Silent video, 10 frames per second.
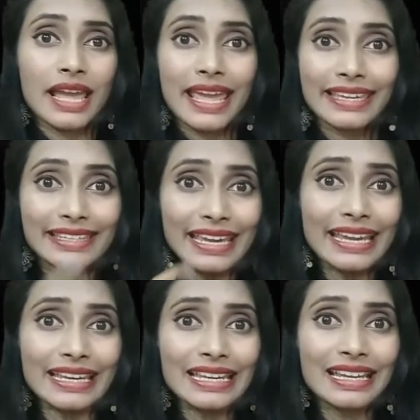
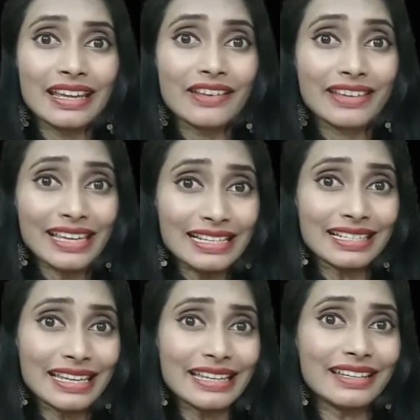Again, you can
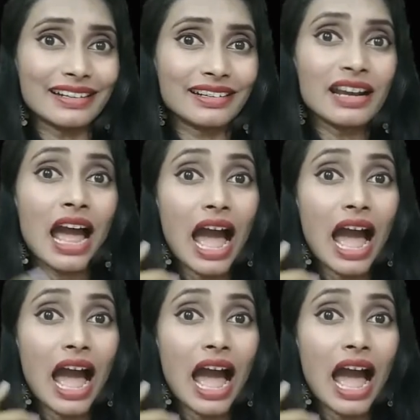see here,